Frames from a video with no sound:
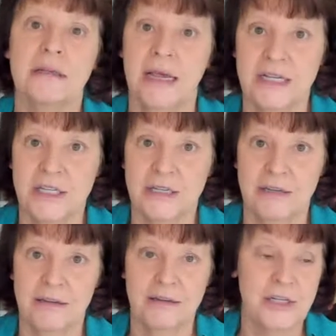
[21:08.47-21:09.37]
liked to
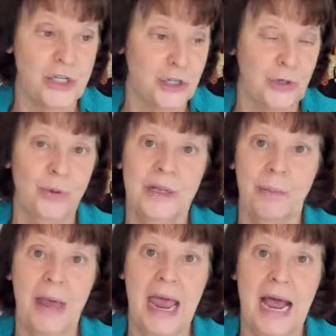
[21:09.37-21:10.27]
do in the
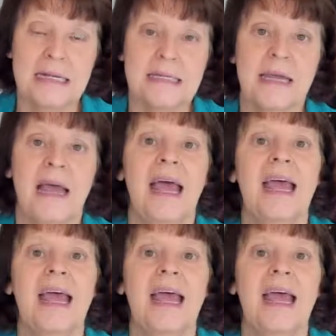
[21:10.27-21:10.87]
past,